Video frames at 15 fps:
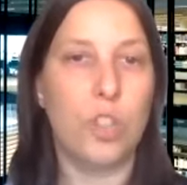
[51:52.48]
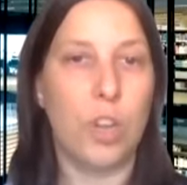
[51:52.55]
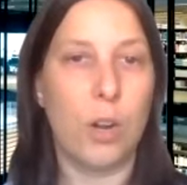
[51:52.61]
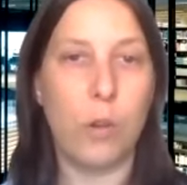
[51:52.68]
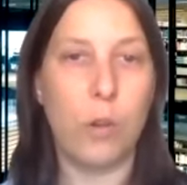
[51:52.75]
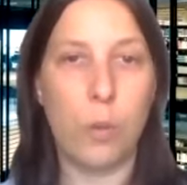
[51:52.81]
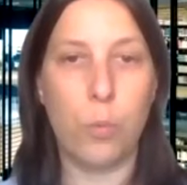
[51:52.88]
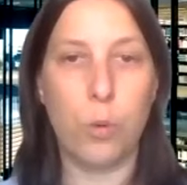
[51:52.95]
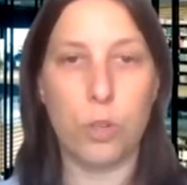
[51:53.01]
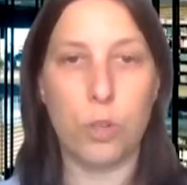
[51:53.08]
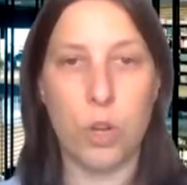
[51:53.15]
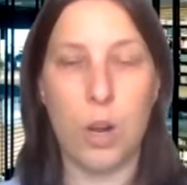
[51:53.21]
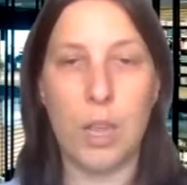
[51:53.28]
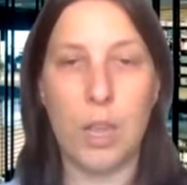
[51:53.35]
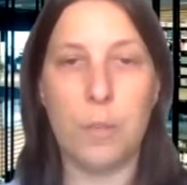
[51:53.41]
Generally, we're
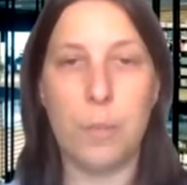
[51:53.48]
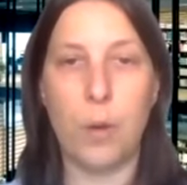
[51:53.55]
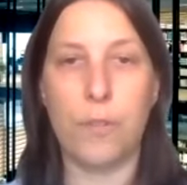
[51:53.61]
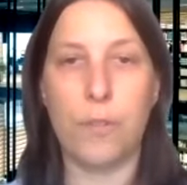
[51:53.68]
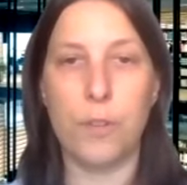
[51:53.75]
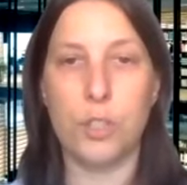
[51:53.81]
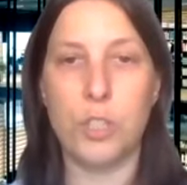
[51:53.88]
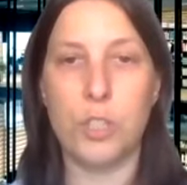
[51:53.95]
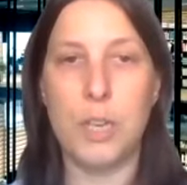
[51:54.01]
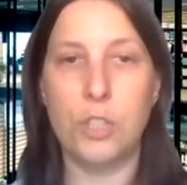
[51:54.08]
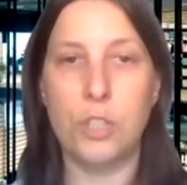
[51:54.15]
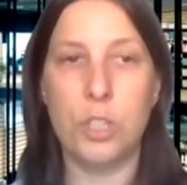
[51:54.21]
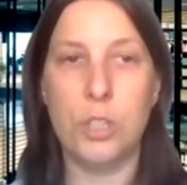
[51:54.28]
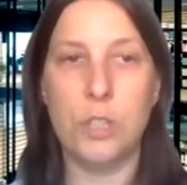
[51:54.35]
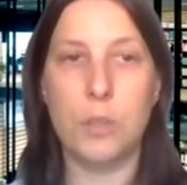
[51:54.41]
talking about First
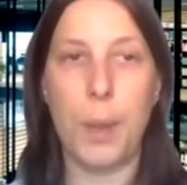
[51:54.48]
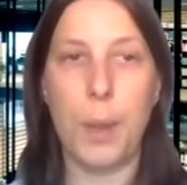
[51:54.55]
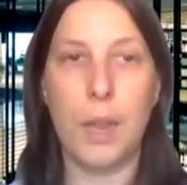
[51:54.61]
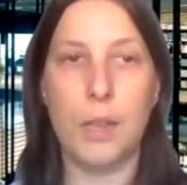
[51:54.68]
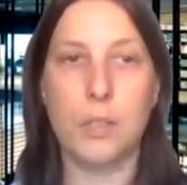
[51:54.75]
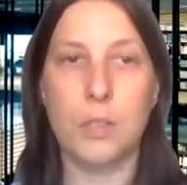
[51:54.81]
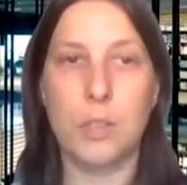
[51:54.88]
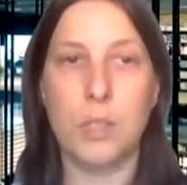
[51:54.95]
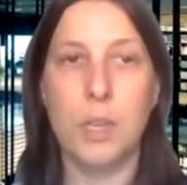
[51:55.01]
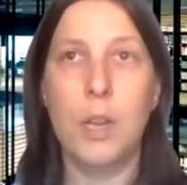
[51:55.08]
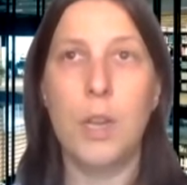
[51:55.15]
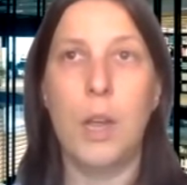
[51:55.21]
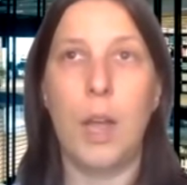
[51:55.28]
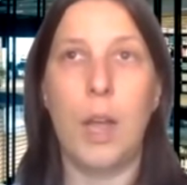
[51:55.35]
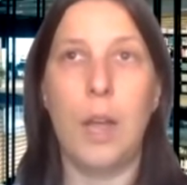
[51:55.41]
Nations bands
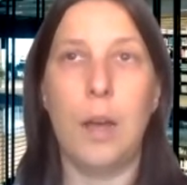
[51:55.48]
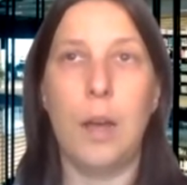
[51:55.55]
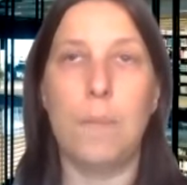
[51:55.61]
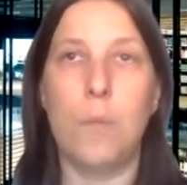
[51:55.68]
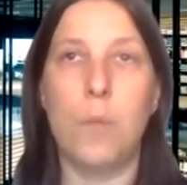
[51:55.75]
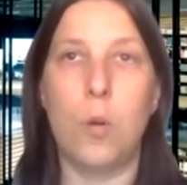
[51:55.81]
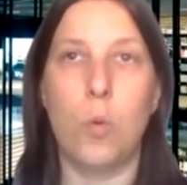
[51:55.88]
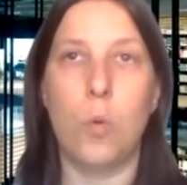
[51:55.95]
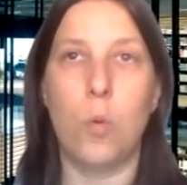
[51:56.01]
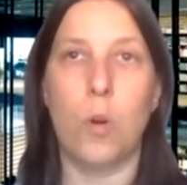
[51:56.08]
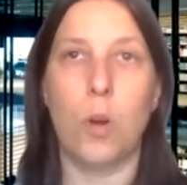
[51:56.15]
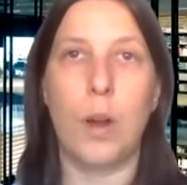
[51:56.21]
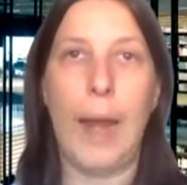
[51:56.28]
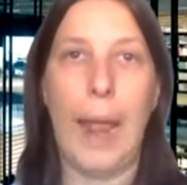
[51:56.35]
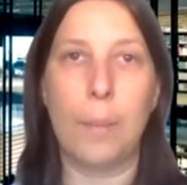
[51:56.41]

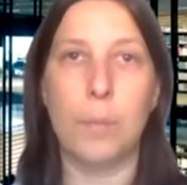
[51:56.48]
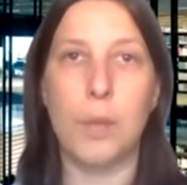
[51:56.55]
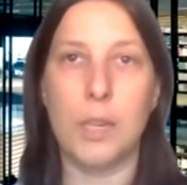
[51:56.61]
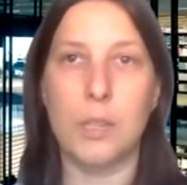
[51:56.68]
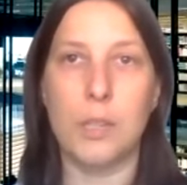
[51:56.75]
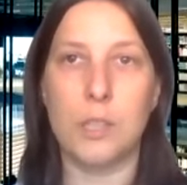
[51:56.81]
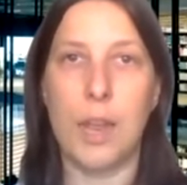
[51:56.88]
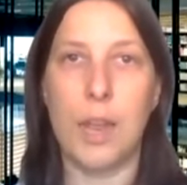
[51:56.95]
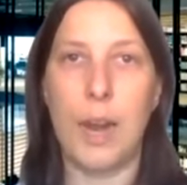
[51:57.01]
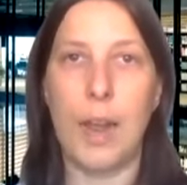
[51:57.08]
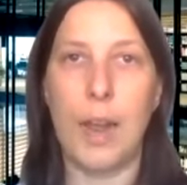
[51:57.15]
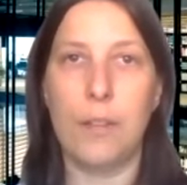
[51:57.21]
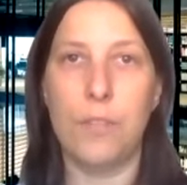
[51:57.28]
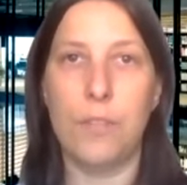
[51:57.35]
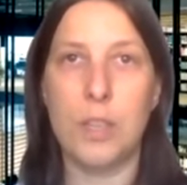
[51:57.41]
or hamlets that
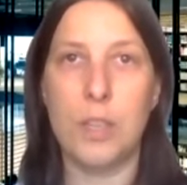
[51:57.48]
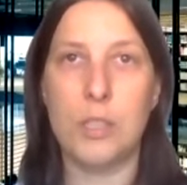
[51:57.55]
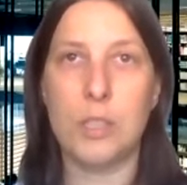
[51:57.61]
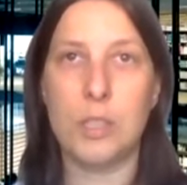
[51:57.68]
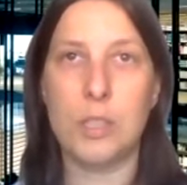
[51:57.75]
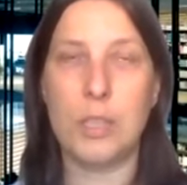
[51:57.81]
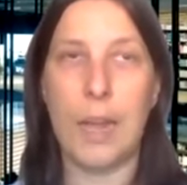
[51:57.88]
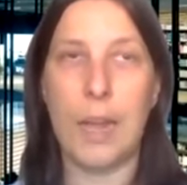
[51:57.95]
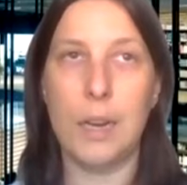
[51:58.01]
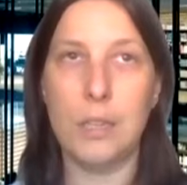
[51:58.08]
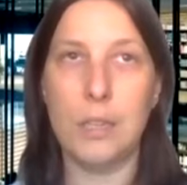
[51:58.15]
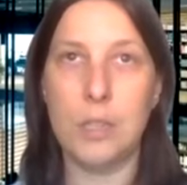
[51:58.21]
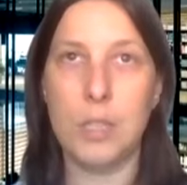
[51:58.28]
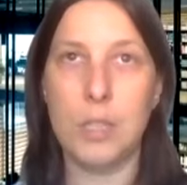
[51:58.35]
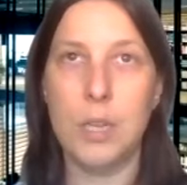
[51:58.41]
have this
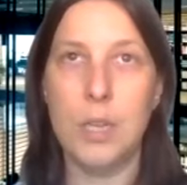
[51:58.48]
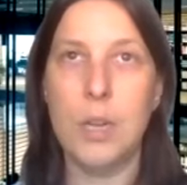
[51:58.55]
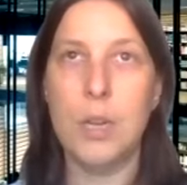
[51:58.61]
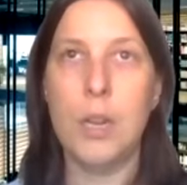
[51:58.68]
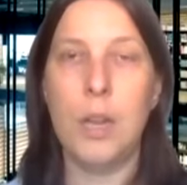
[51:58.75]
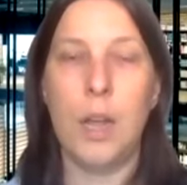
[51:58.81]
status.